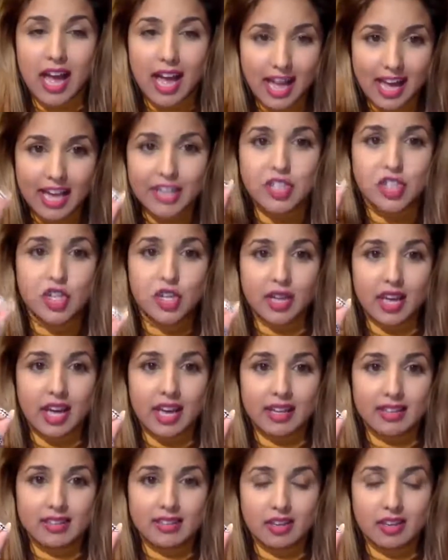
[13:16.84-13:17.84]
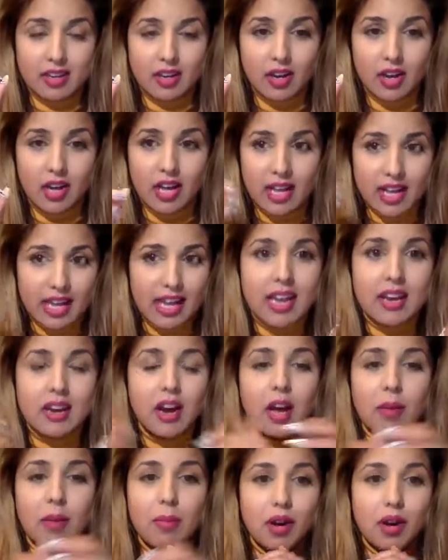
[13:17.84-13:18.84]
educator in
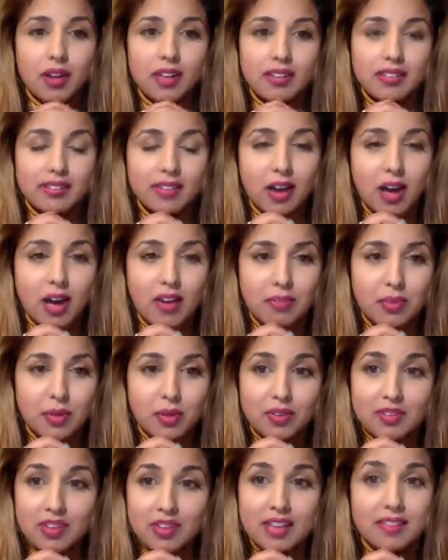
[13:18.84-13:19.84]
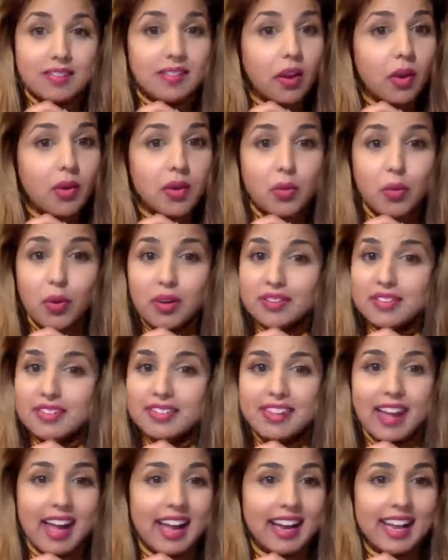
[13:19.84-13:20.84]
iMarkets Live because he's the only one
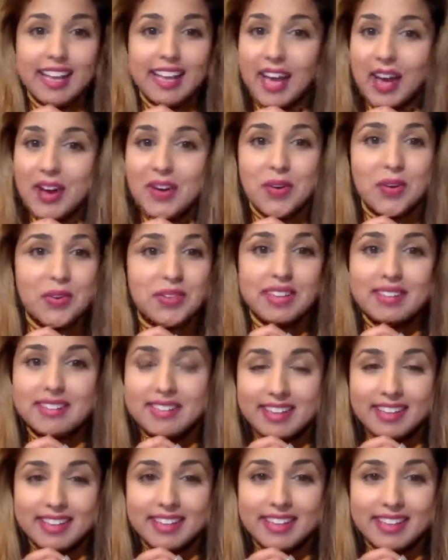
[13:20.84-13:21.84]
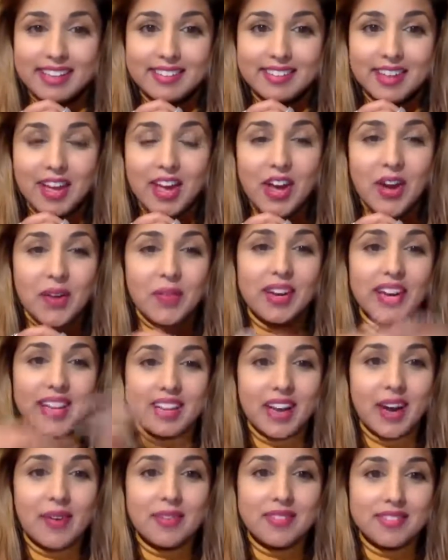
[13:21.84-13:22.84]
selling out all these tickets when it
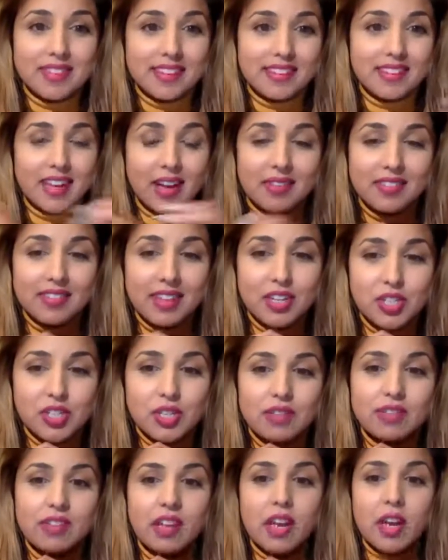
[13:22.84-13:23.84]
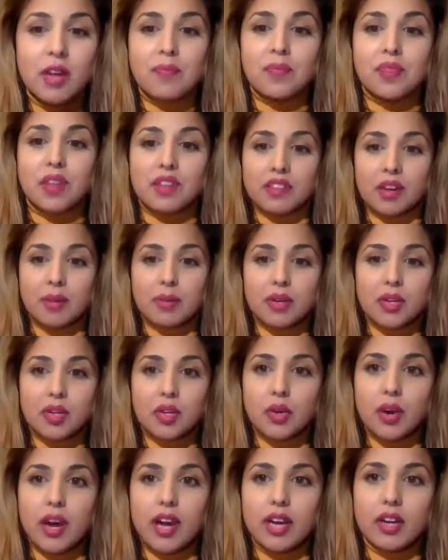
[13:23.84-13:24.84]
comes to these live sessions. So I'm going to
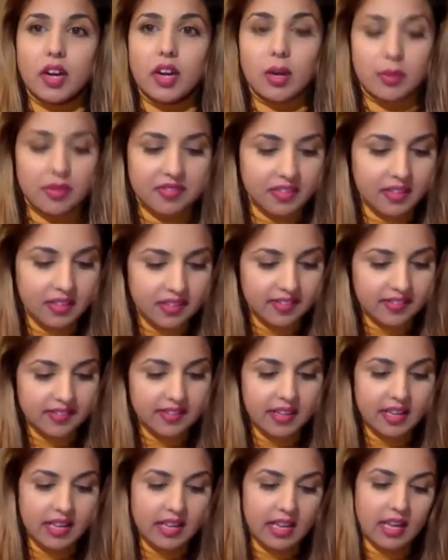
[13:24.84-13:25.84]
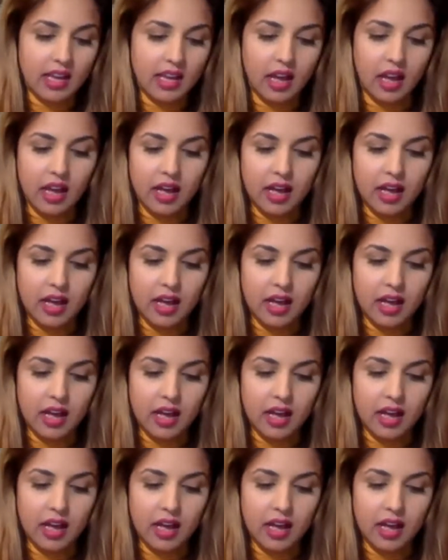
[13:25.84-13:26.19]
crack on. I'm just going to see